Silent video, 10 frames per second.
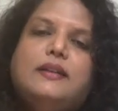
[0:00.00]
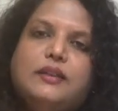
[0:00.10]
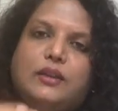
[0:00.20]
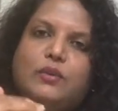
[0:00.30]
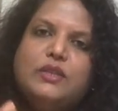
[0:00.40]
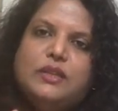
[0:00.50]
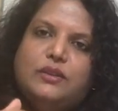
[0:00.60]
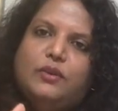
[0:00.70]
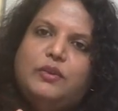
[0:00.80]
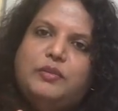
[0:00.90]
the lower,
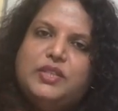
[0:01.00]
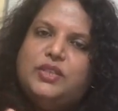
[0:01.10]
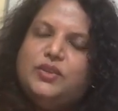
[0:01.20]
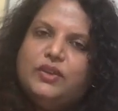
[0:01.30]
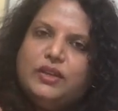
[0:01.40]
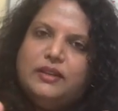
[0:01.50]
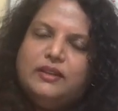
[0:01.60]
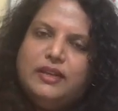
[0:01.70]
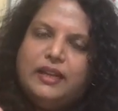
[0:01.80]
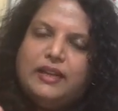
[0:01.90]
lower precision or
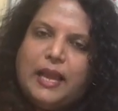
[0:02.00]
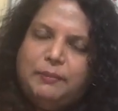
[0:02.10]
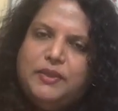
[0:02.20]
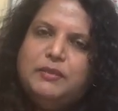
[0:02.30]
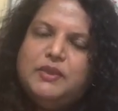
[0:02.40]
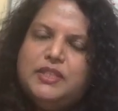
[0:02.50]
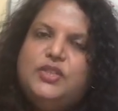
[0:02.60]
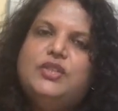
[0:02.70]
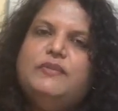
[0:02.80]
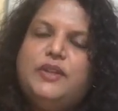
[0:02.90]
the correct apt
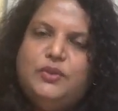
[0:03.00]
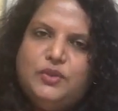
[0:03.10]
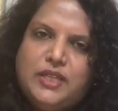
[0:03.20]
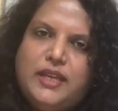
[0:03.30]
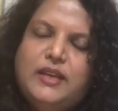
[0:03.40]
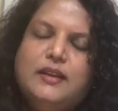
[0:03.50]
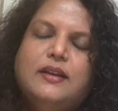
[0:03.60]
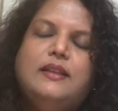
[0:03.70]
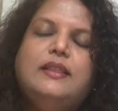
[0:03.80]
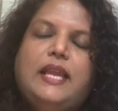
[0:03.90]
precision when you take,
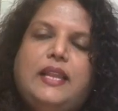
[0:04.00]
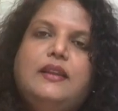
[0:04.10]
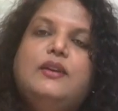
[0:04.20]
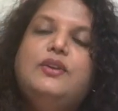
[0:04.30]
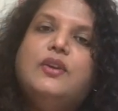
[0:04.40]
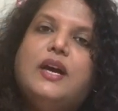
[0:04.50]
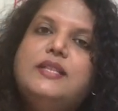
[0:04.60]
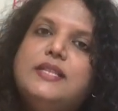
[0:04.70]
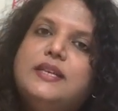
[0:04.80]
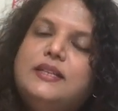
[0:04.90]
then your
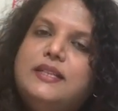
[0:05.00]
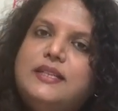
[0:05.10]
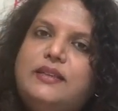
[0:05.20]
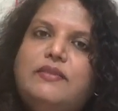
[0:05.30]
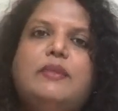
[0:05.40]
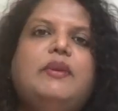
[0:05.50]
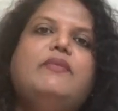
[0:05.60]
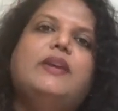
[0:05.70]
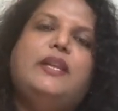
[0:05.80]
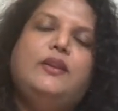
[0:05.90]
uncertainty will be
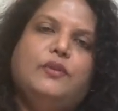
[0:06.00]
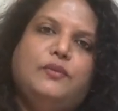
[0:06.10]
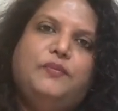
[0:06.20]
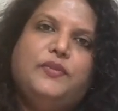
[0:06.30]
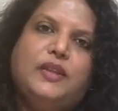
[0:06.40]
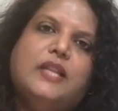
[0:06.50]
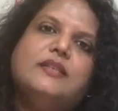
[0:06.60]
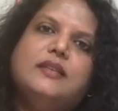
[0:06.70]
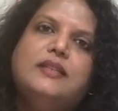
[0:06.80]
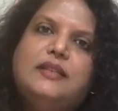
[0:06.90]
very low.
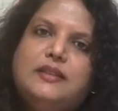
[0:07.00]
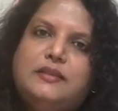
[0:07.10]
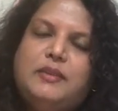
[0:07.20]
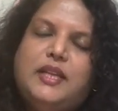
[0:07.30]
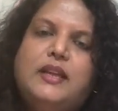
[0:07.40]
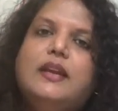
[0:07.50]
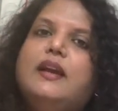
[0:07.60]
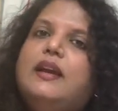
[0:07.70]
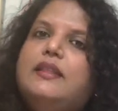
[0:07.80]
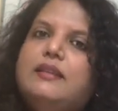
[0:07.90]
Uncertainty meaning
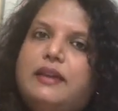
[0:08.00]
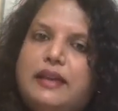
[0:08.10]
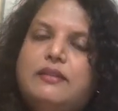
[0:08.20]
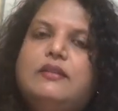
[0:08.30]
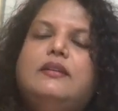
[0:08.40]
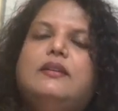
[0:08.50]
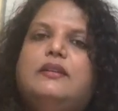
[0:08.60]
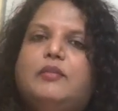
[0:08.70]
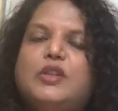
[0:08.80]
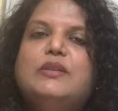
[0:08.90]
the error,
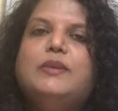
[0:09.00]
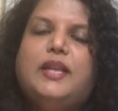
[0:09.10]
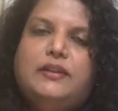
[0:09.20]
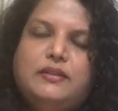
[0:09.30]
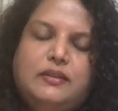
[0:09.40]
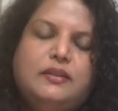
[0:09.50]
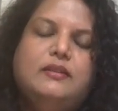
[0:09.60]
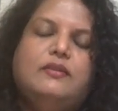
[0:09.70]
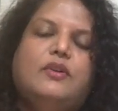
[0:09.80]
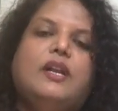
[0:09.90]
the possible error
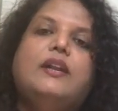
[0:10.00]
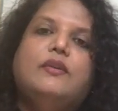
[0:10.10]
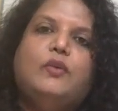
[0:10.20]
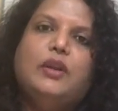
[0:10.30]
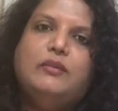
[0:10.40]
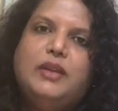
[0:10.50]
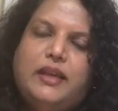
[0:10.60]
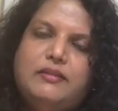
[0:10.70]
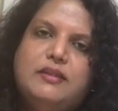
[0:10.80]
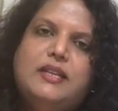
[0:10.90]
or unavoidable
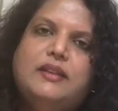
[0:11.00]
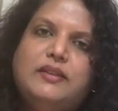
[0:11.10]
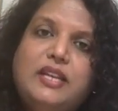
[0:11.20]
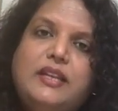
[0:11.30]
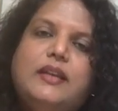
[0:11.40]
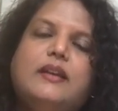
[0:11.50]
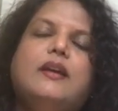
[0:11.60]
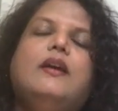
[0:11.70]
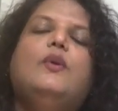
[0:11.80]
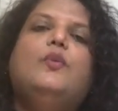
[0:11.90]
error in a reading
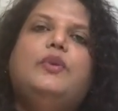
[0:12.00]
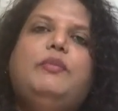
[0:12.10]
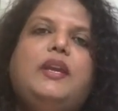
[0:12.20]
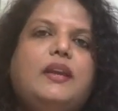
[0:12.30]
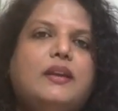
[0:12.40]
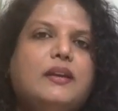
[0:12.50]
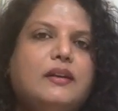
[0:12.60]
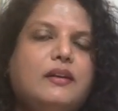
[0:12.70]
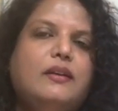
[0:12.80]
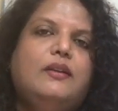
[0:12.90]
would be
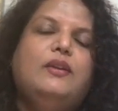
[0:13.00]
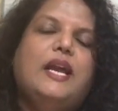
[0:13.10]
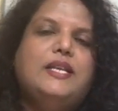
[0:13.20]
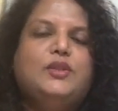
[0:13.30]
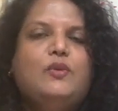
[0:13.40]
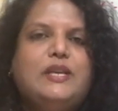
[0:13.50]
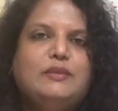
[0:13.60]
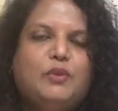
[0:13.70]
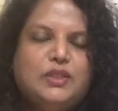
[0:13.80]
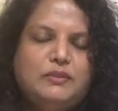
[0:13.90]
as low
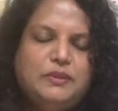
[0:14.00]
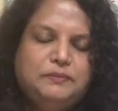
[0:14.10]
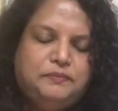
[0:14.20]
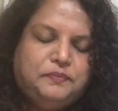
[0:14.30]
as possible.